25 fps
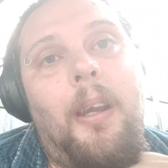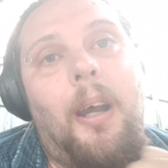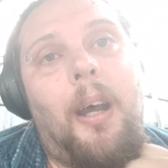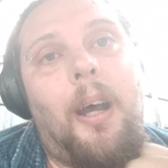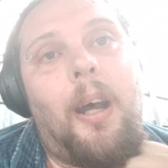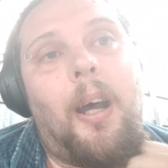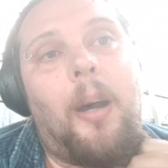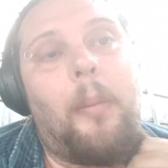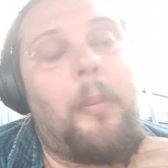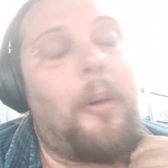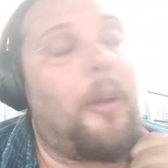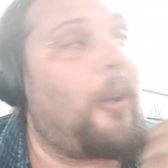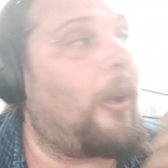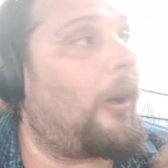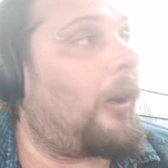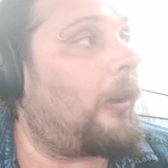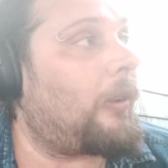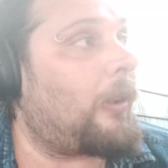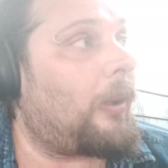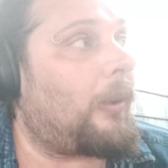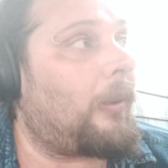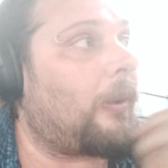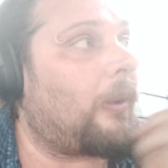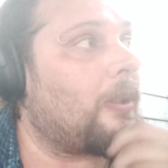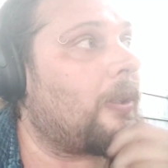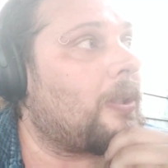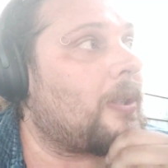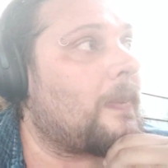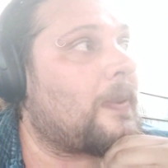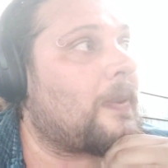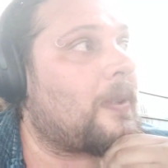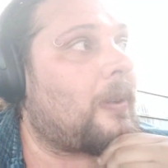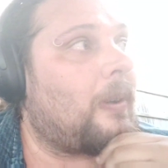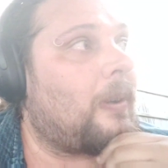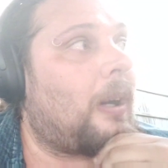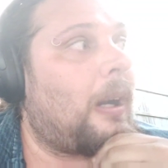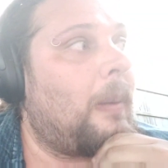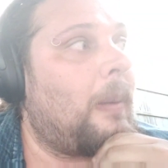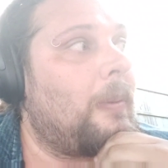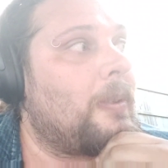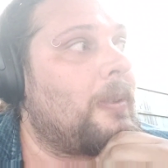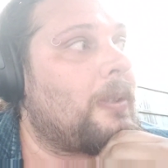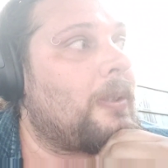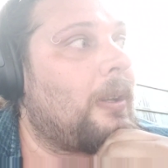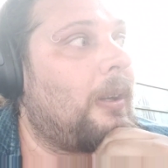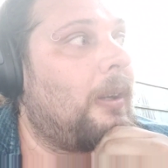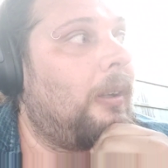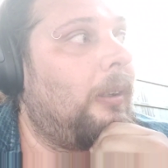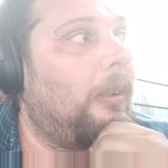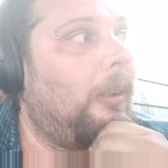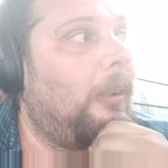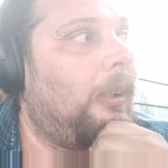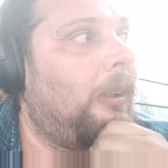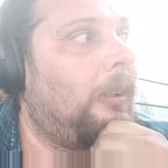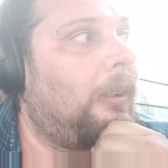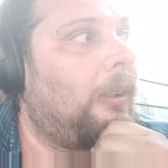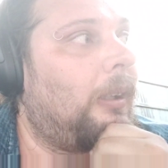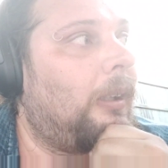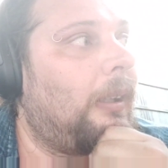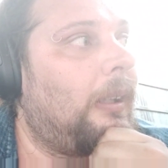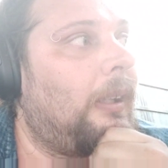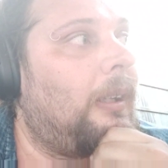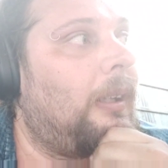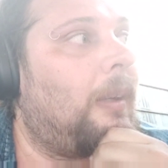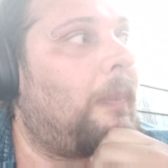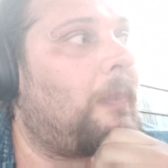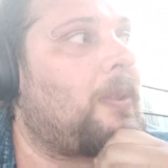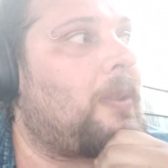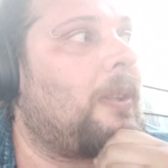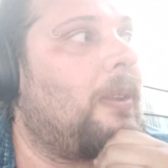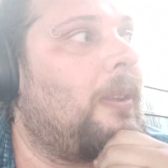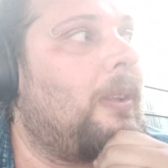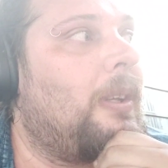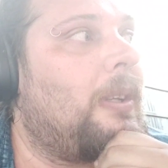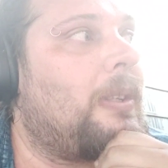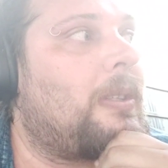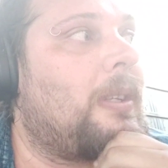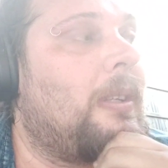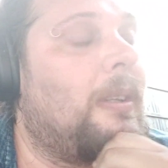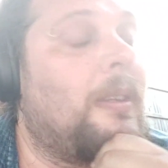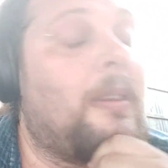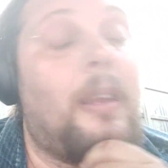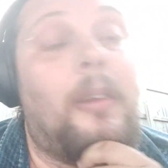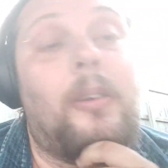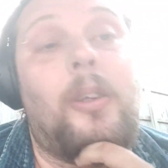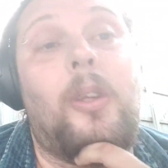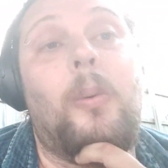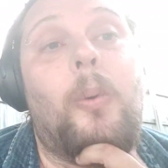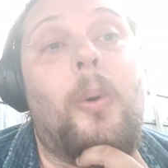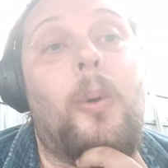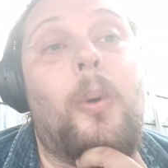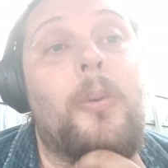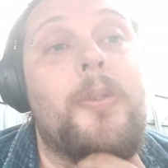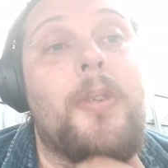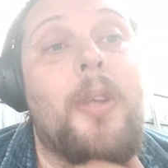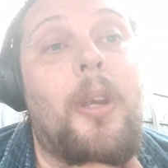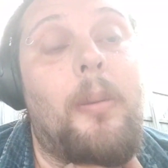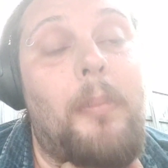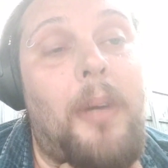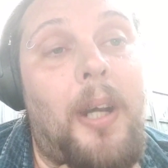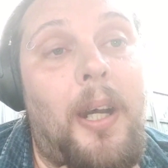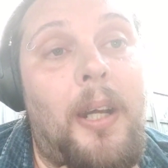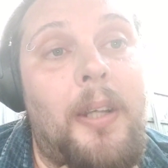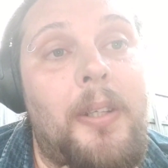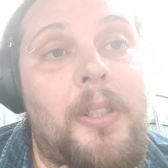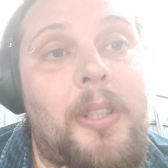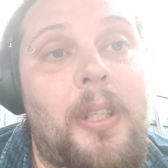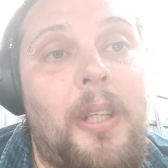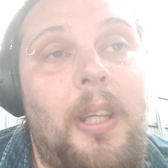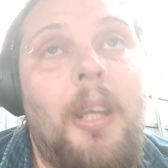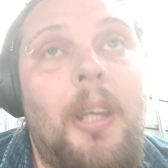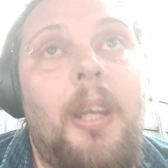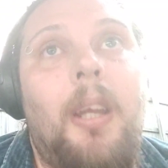I know I've got a lot of subscribers in the lead up to this, and thank you all so much.